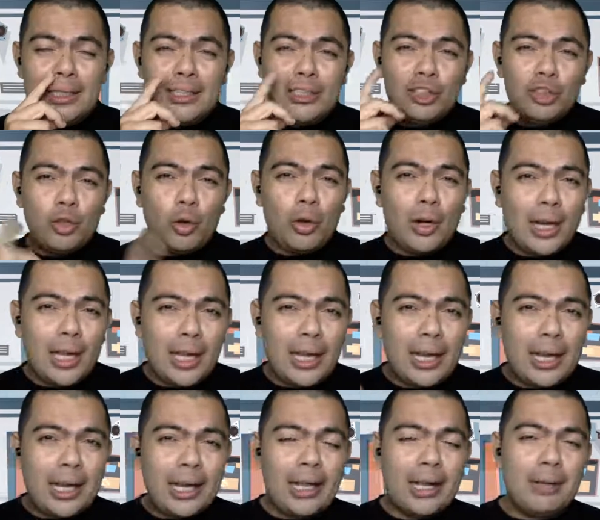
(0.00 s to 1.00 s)

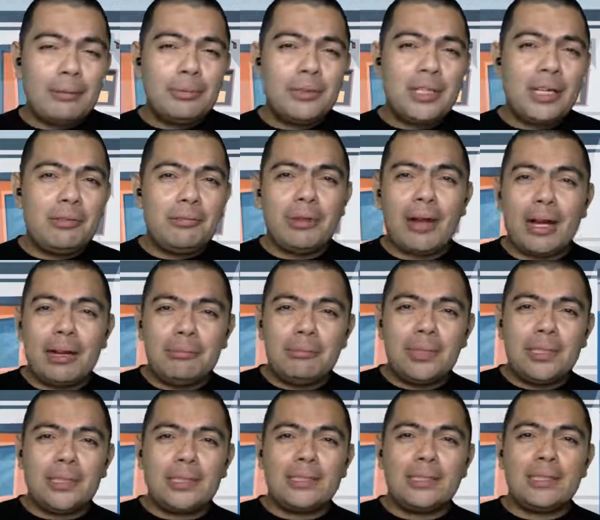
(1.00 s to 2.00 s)
solar helps the
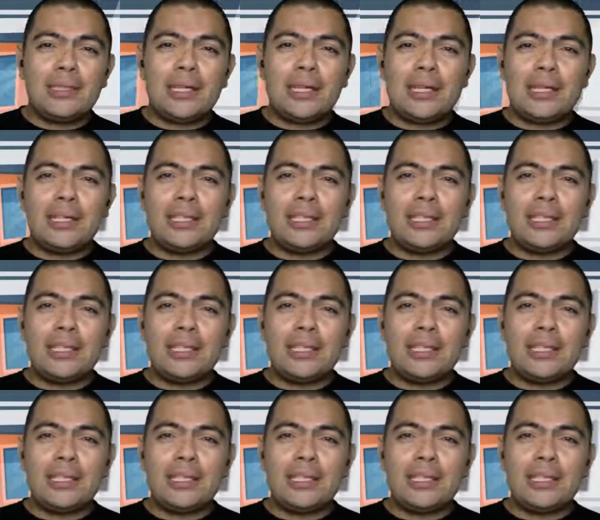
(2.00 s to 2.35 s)
environment.